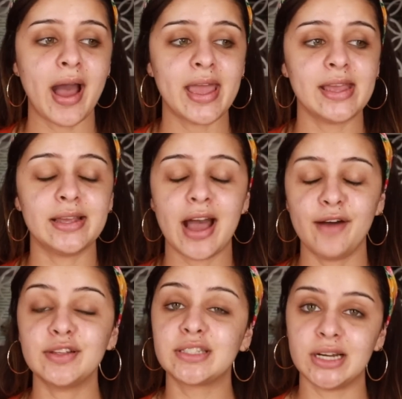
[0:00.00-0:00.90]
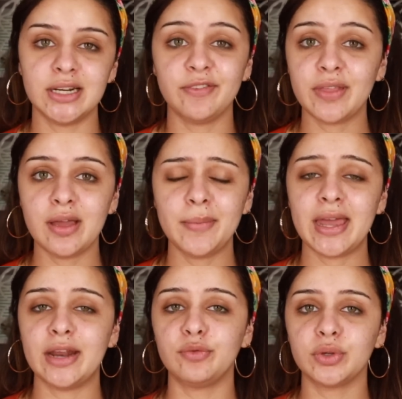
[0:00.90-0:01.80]
I have a ton of them
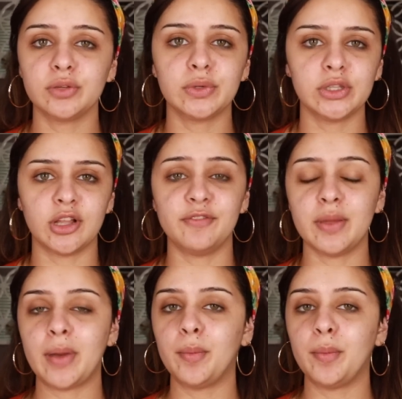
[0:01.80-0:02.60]
and I really, really love them.